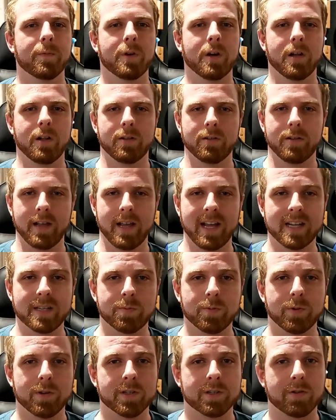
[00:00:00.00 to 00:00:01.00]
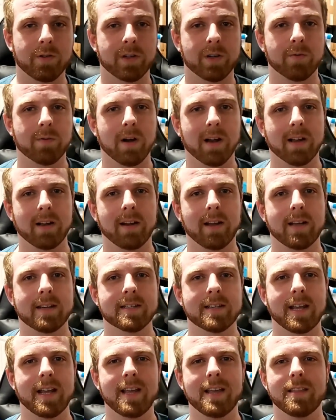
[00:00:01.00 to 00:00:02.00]
well, Ansible is going to
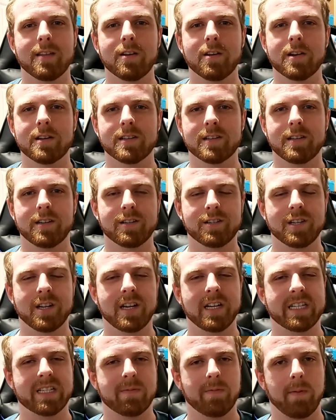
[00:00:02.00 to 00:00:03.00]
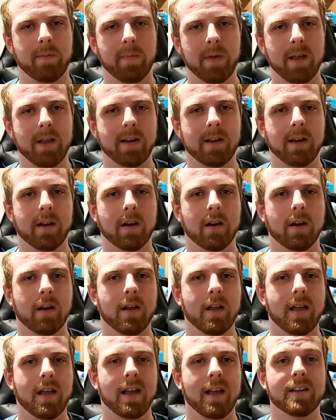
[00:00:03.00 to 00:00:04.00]
recognize, hey, there isn't a change to be made here,
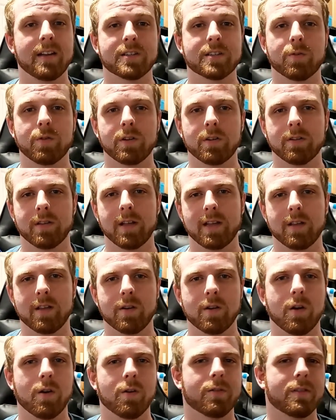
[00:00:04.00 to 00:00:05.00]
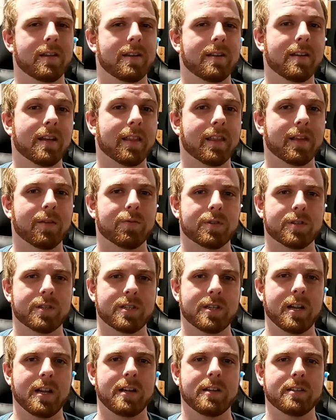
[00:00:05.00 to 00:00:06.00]
and it's going to let you know that nothing was
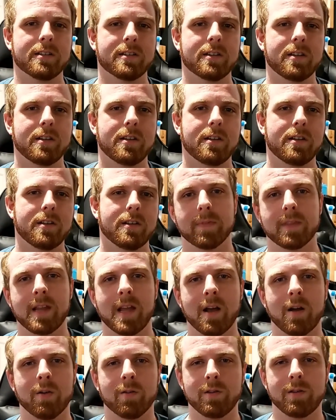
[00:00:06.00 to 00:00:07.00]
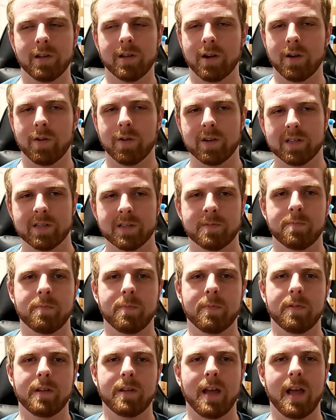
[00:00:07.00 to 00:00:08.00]
changed. Now, you can always
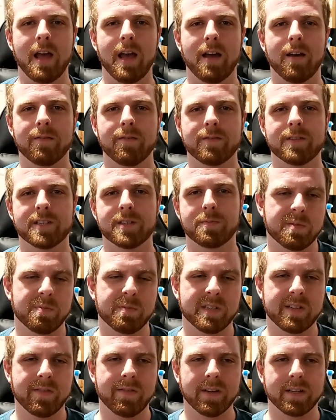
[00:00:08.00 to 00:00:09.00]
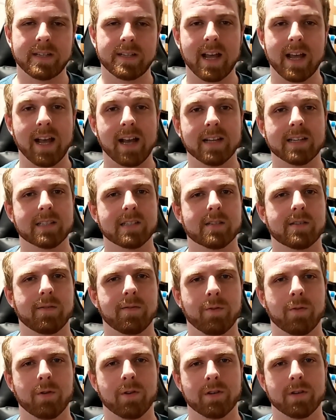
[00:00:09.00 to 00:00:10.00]
have specific tasks
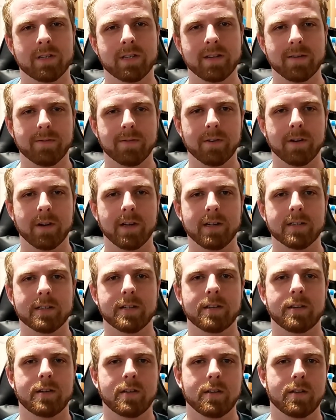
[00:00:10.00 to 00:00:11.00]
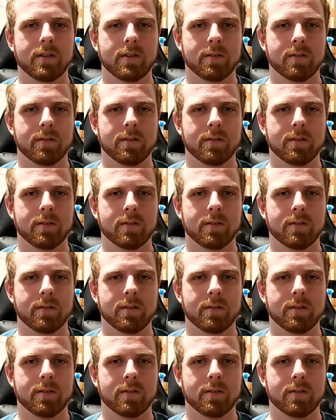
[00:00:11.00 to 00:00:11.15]
for different